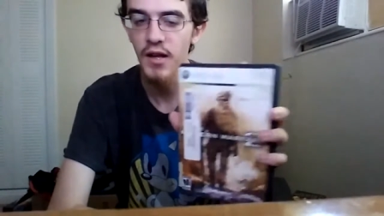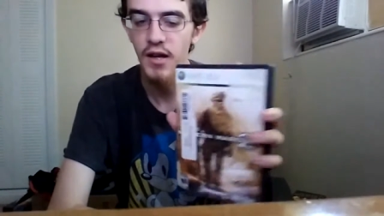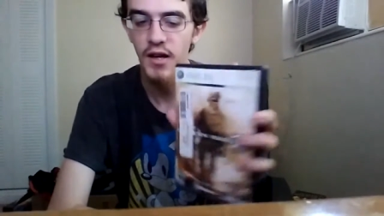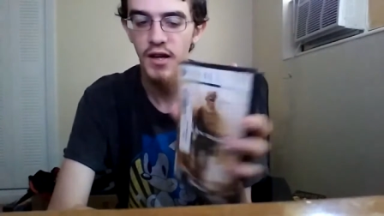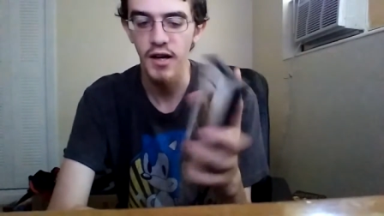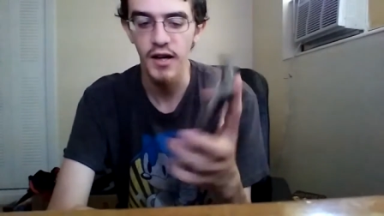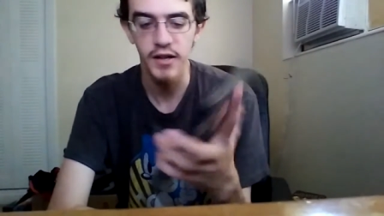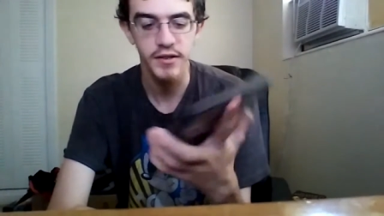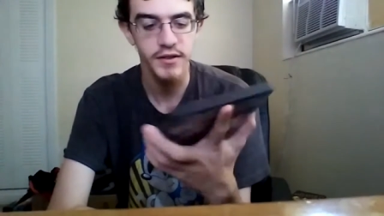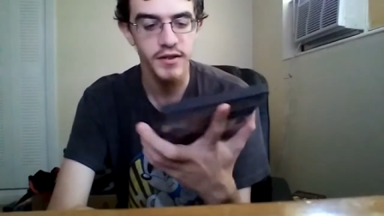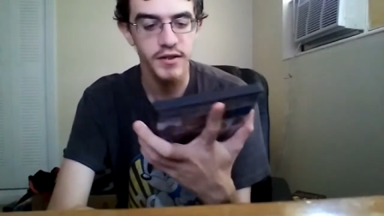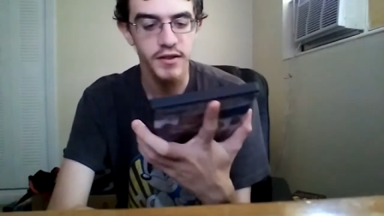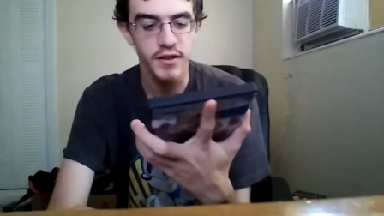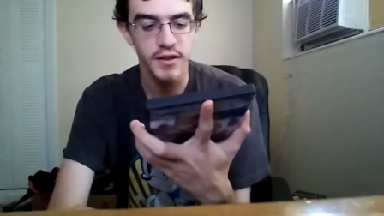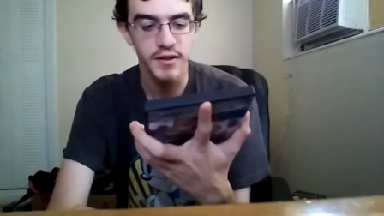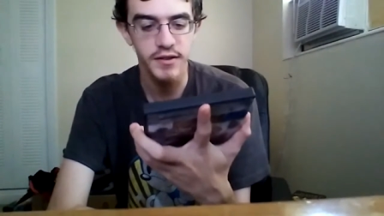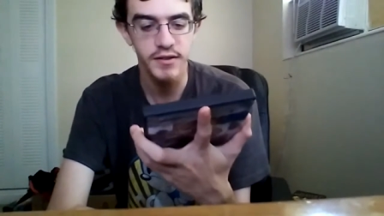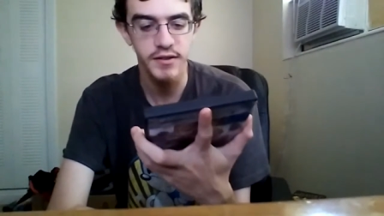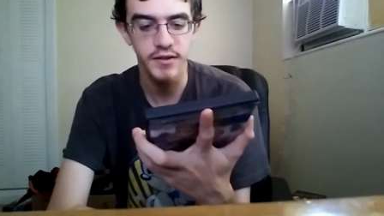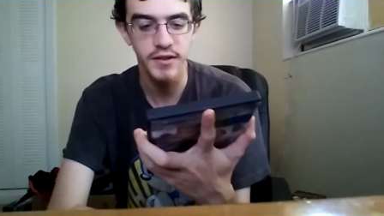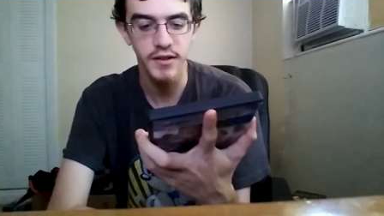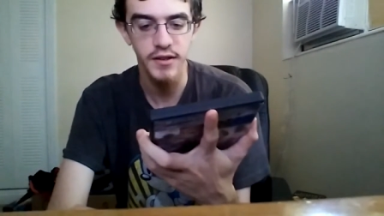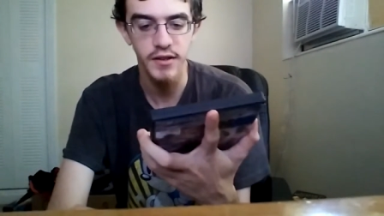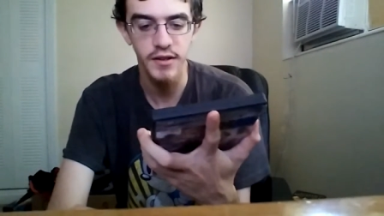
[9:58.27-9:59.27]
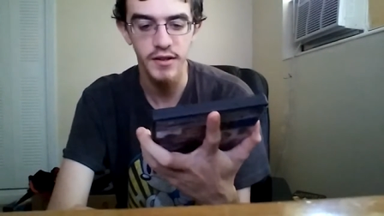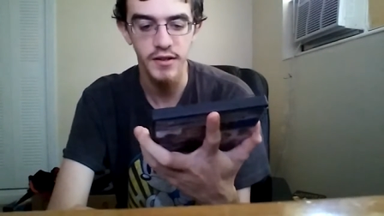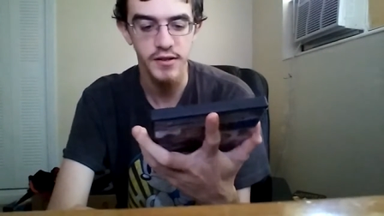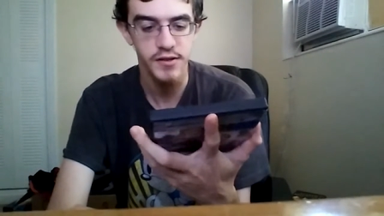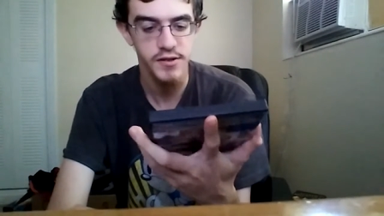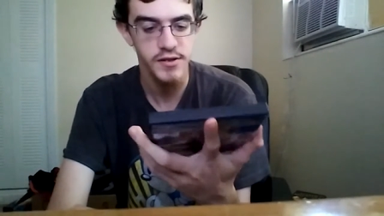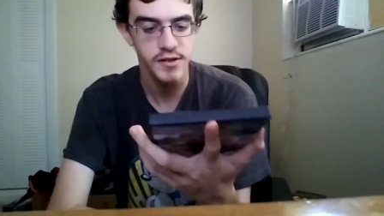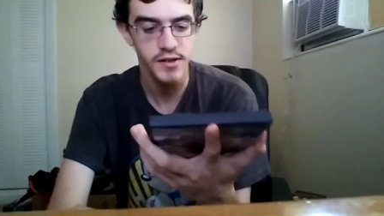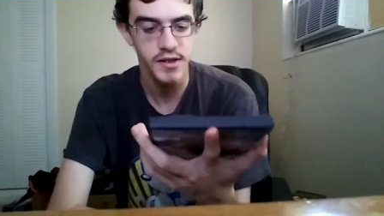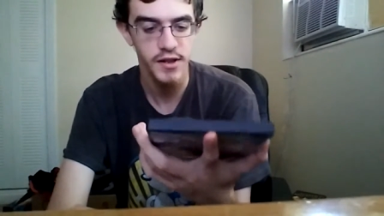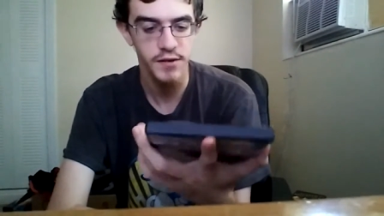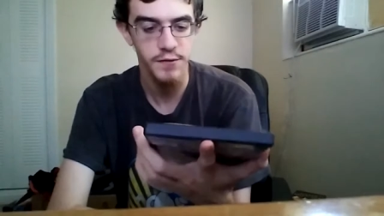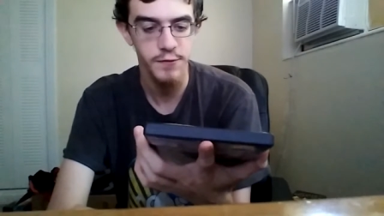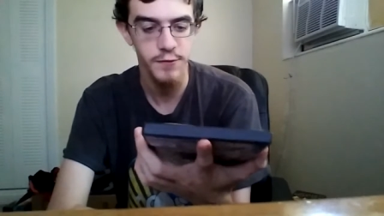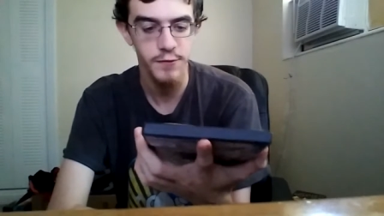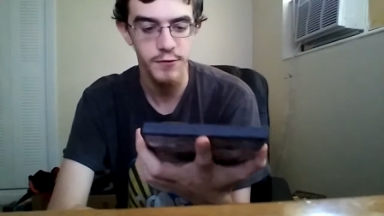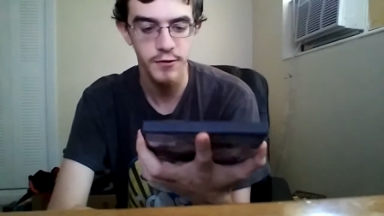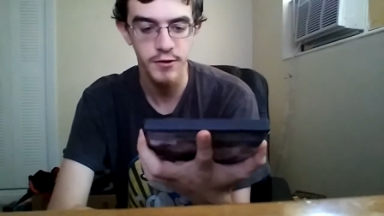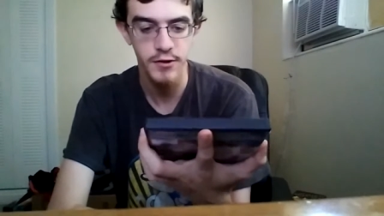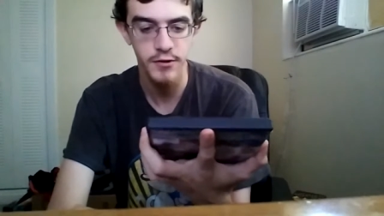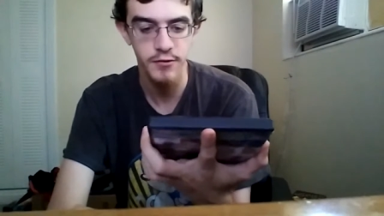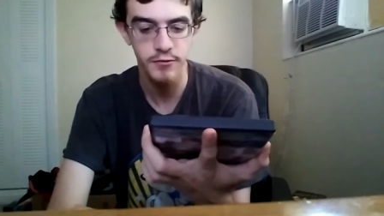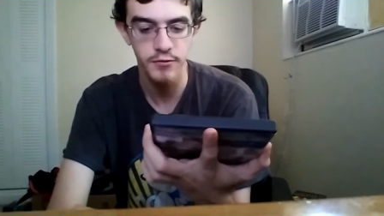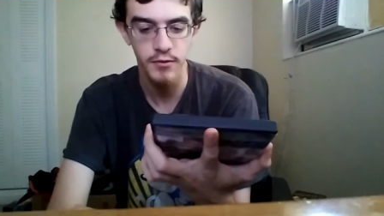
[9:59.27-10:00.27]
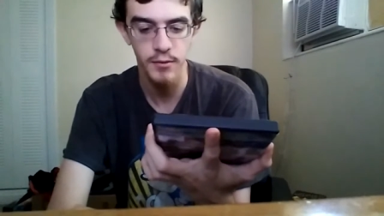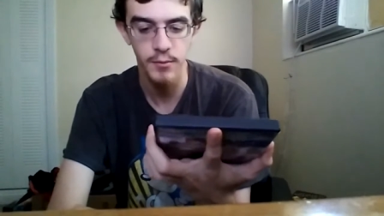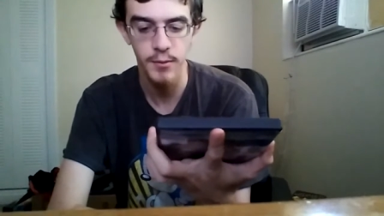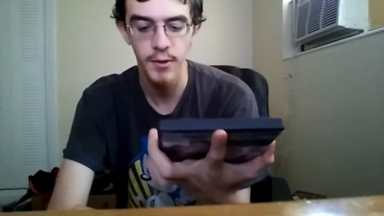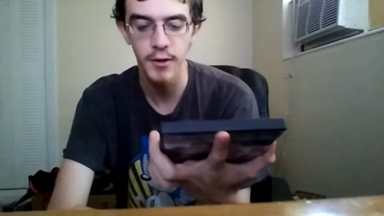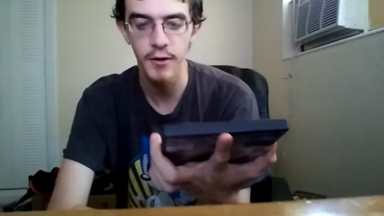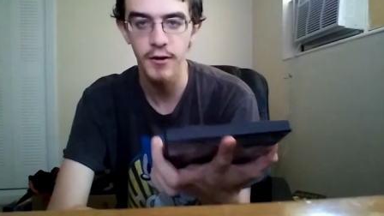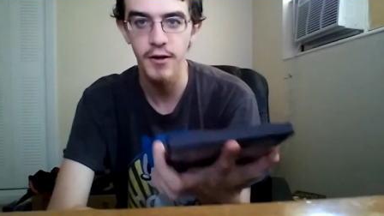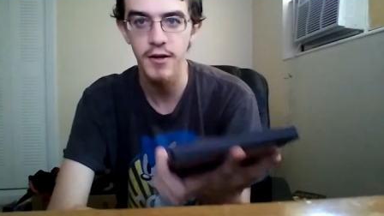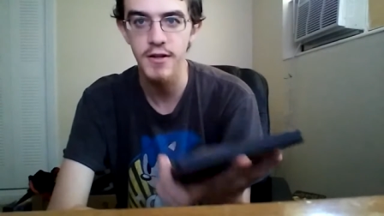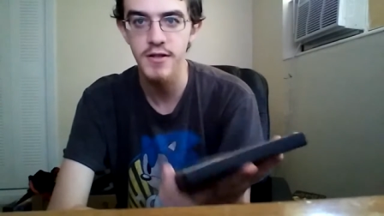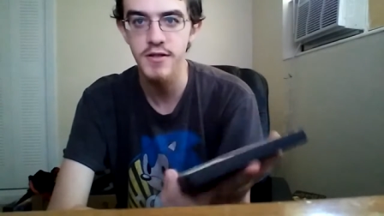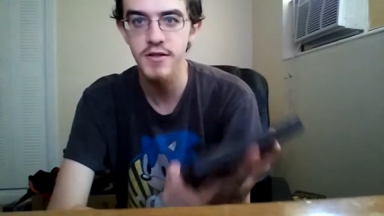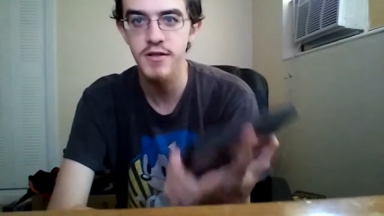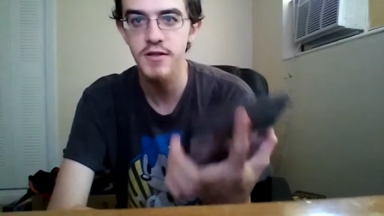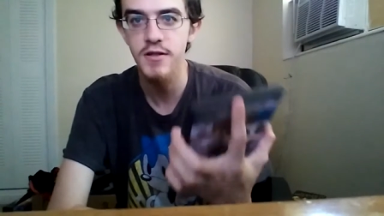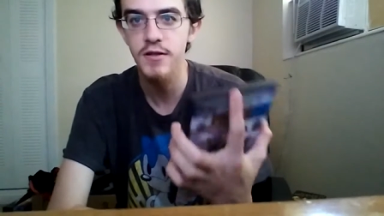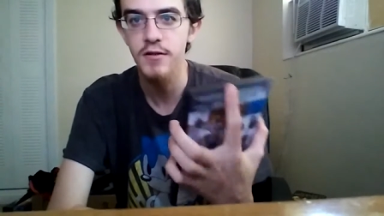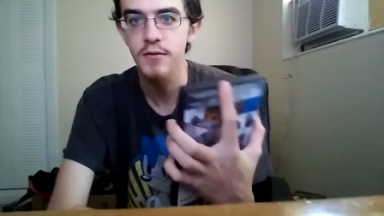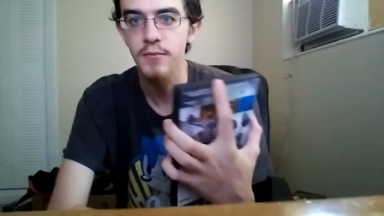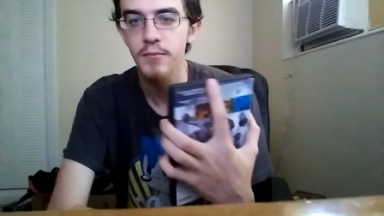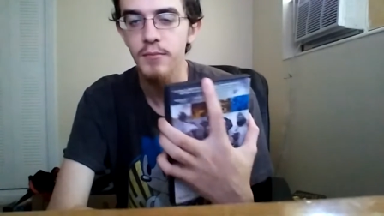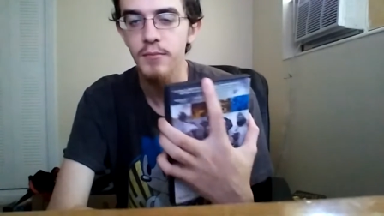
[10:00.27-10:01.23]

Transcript: I did like the stuff with Ramirez.